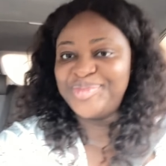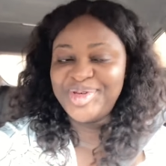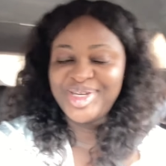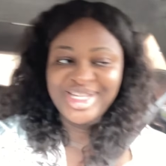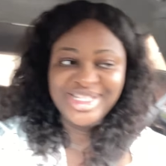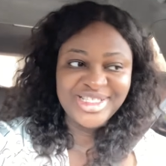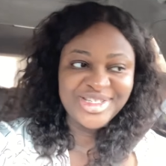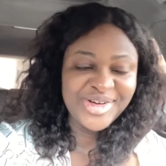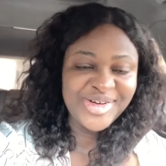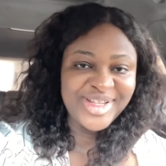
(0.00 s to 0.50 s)

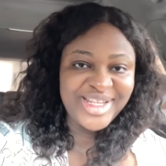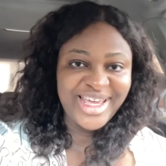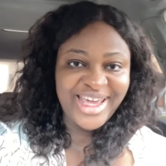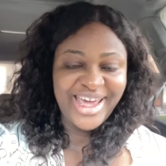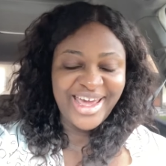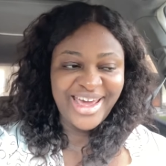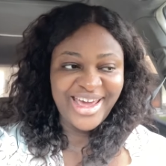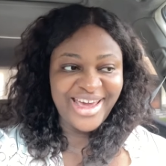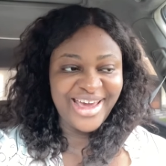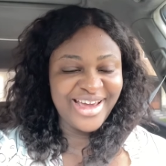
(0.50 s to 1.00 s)
beads on the
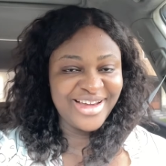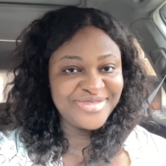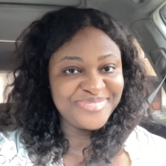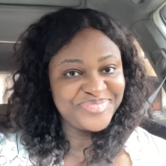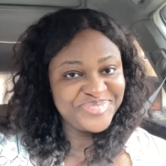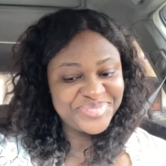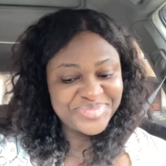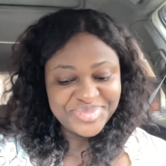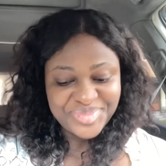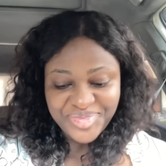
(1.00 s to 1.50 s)
hair.
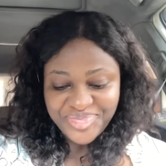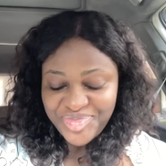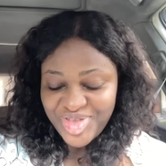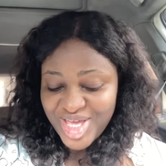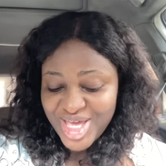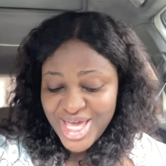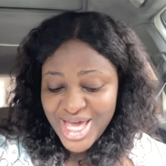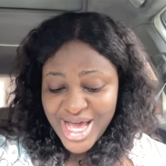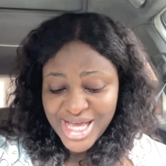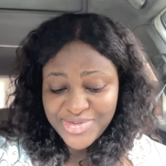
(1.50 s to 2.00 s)

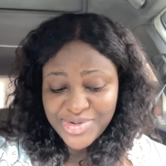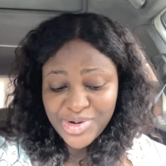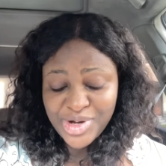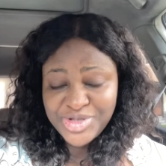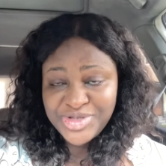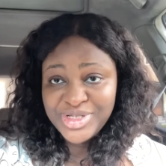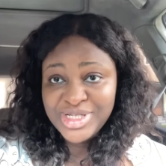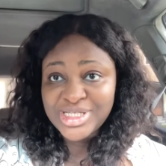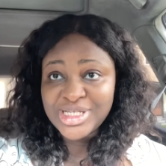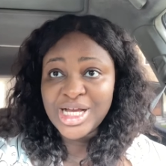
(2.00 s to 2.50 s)
Yeah, so we going
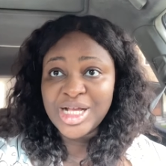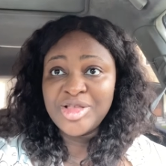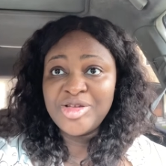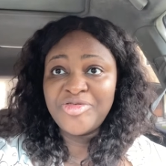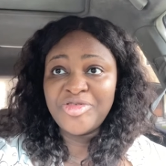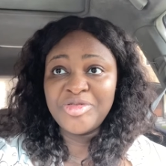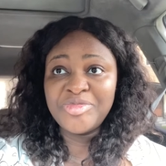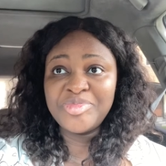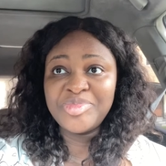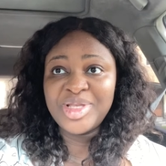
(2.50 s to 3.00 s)
to the salon
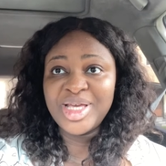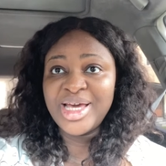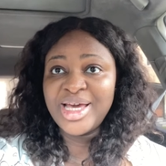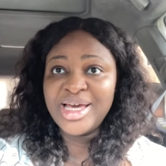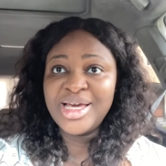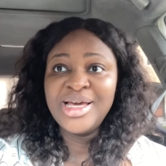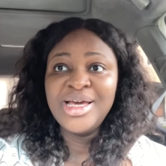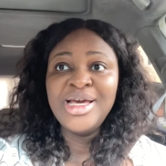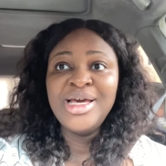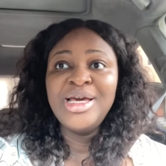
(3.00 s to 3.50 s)
from
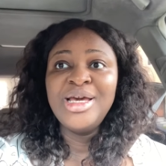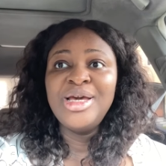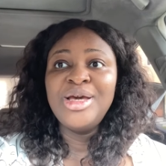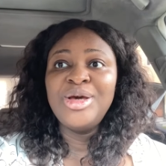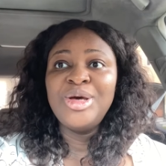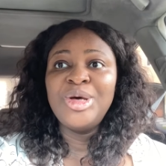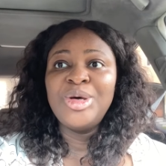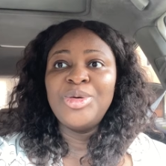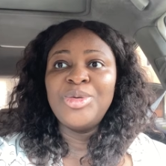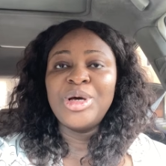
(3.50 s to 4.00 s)
there.
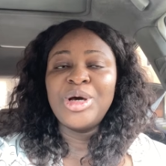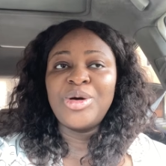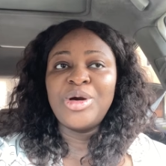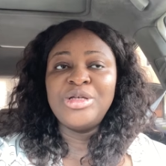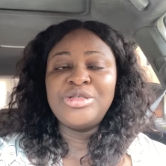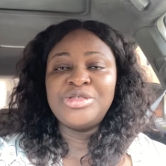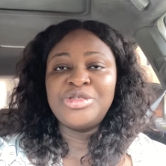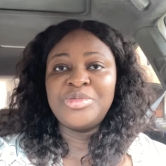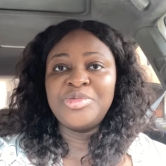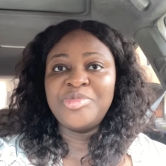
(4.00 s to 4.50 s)
We're
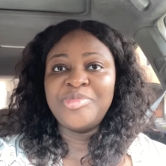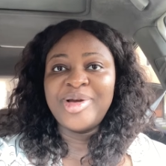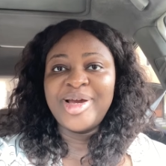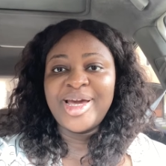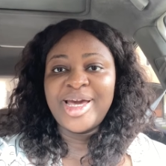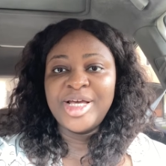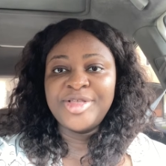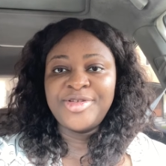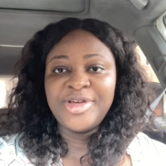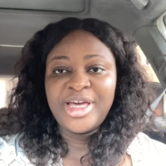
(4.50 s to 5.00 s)
going to
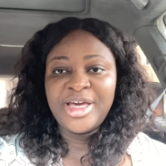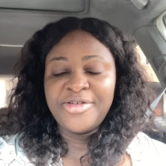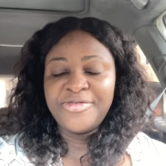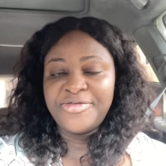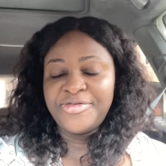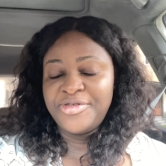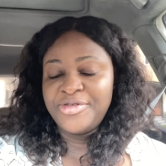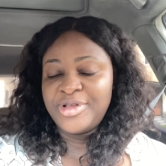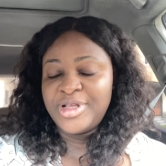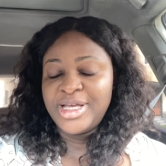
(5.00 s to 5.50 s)
supermarket to get a
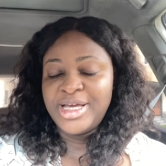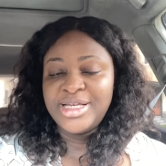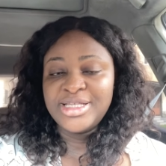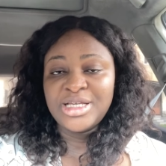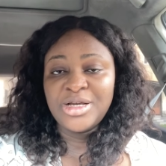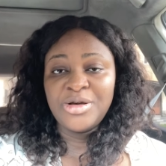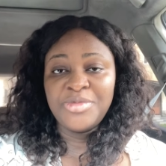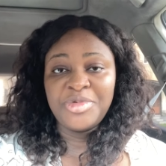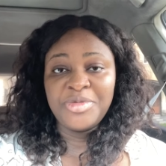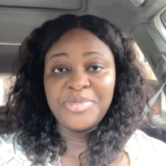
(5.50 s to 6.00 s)
few things
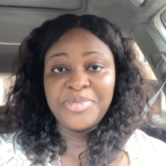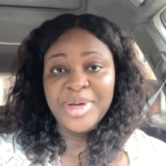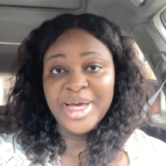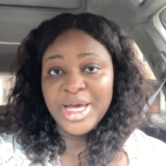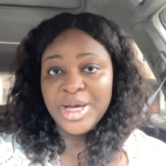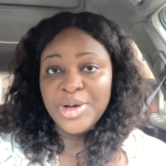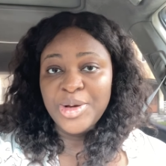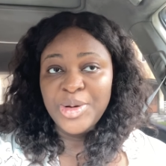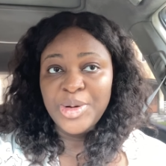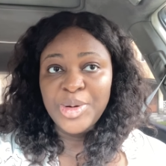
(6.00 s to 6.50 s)
and I'll be
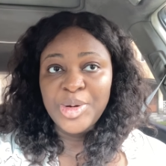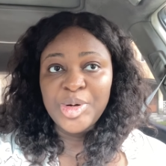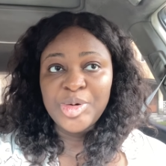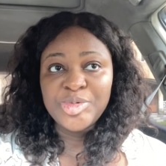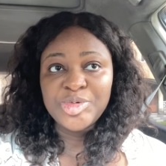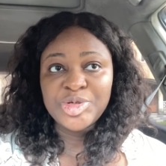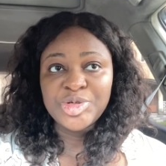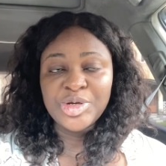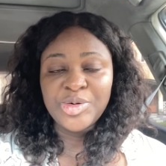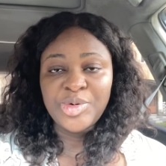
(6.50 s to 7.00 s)
back
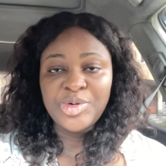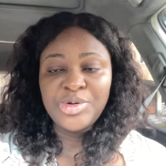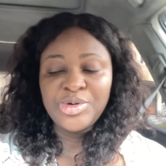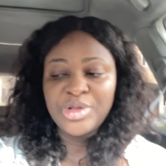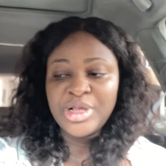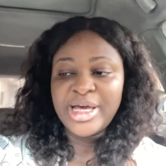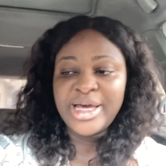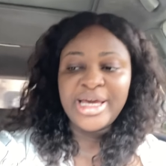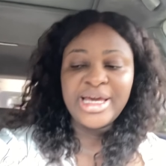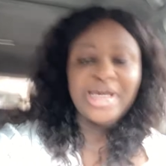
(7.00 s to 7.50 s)
home. So I'm
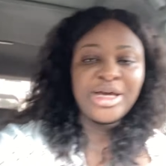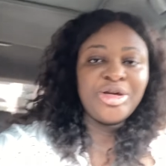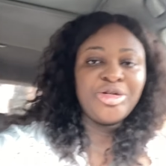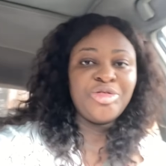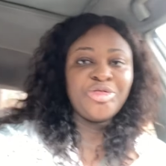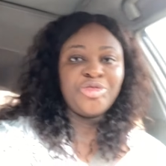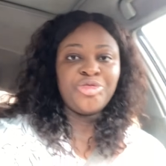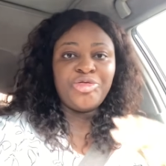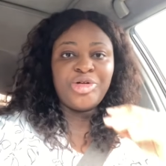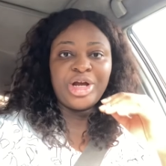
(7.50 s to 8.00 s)
going to
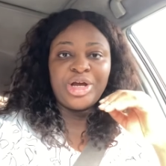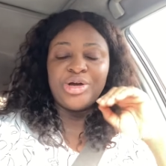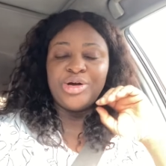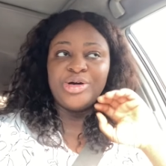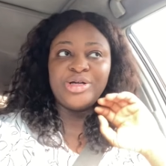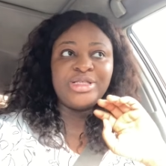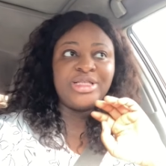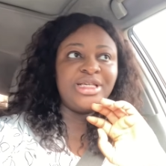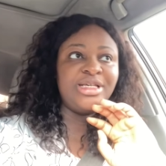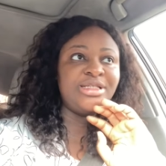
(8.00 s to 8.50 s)
like
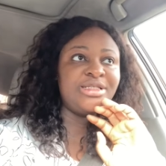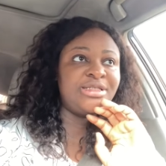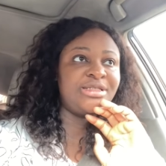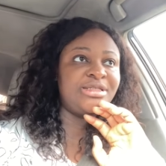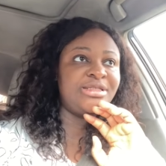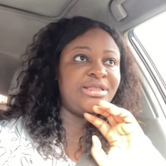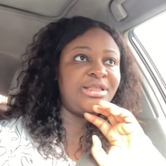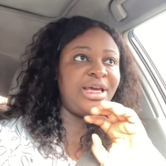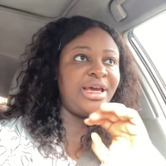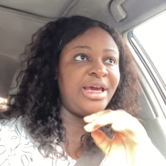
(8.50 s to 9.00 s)
record this
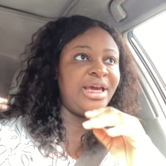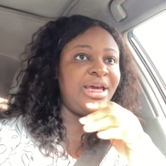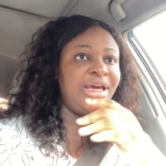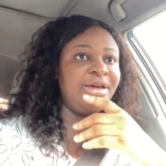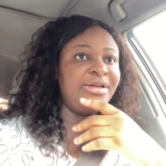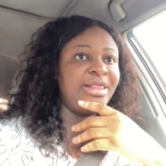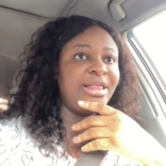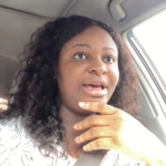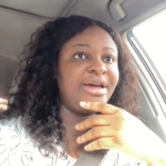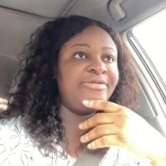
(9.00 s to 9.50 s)
day,
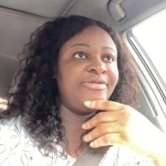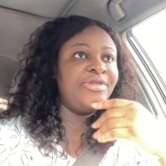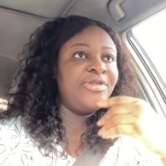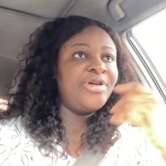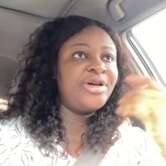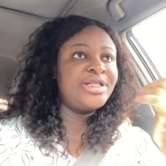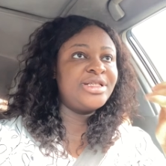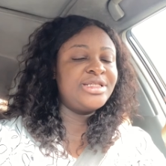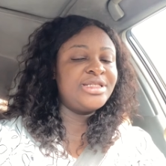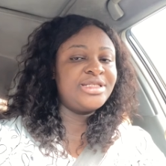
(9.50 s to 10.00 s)
like
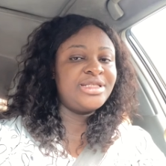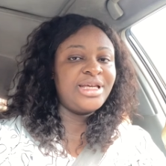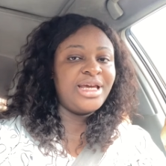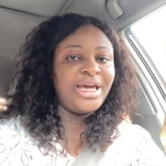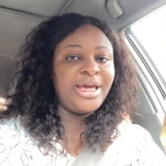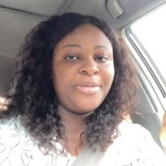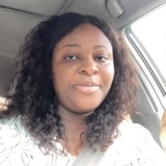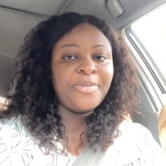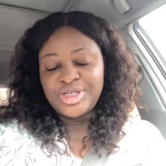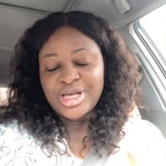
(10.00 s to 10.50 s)
vlog this
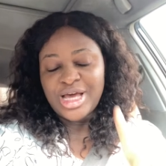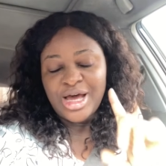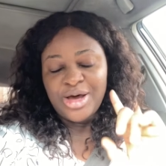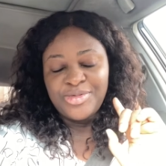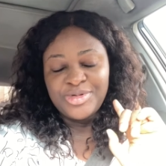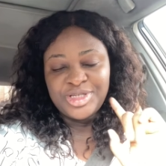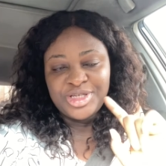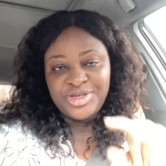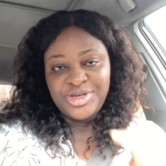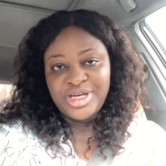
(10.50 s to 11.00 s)
day. I
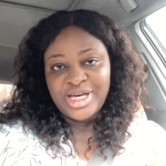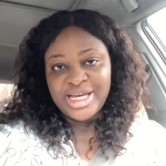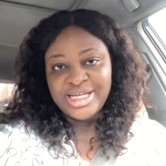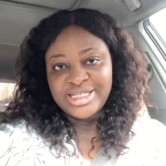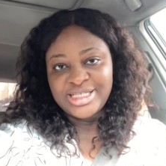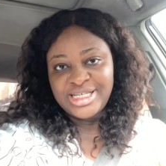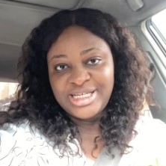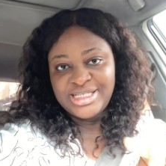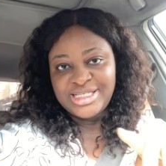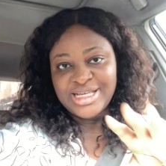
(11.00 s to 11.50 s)
will see you guys
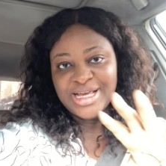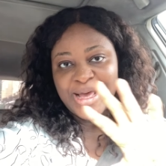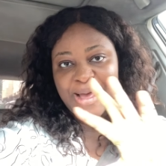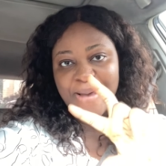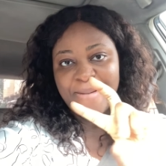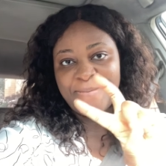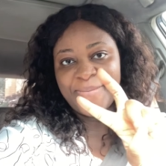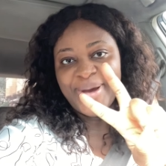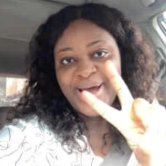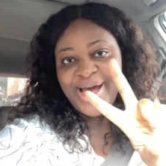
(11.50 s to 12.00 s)
later.
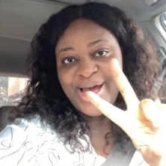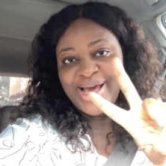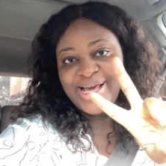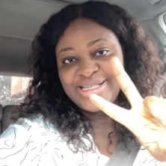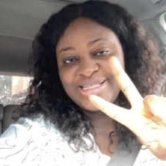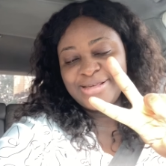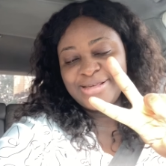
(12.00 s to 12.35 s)
Bye.